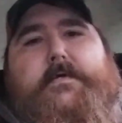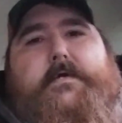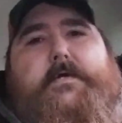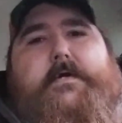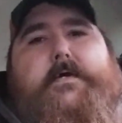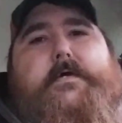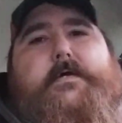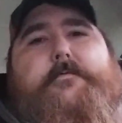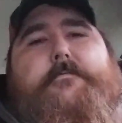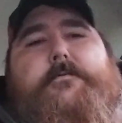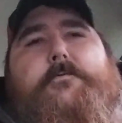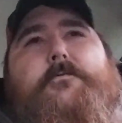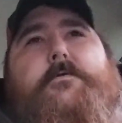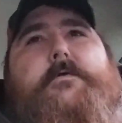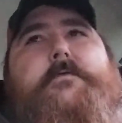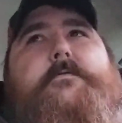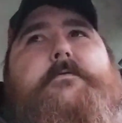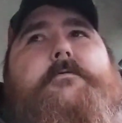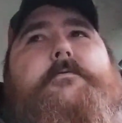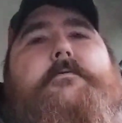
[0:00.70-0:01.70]
Hey
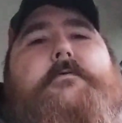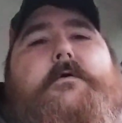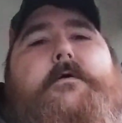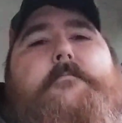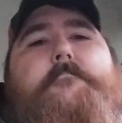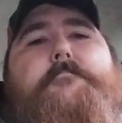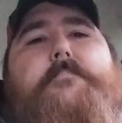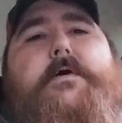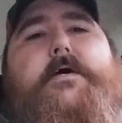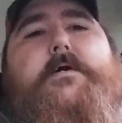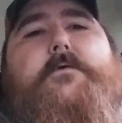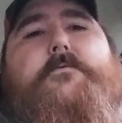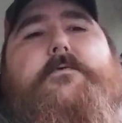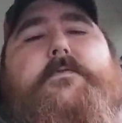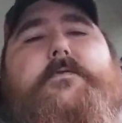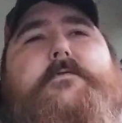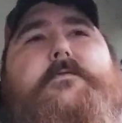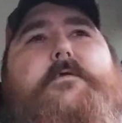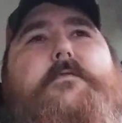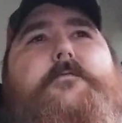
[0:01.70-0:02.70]
everyone, I'm back
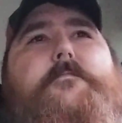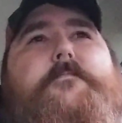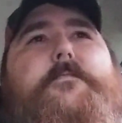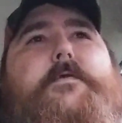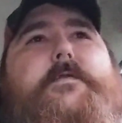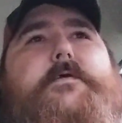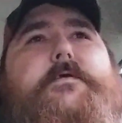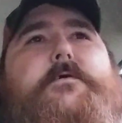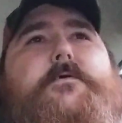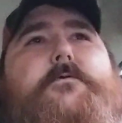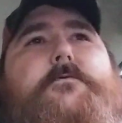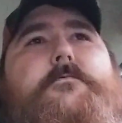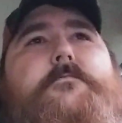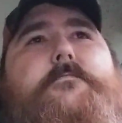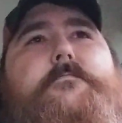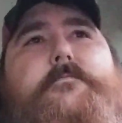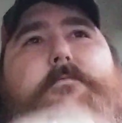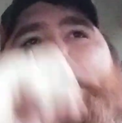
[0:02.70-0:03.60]
with another video.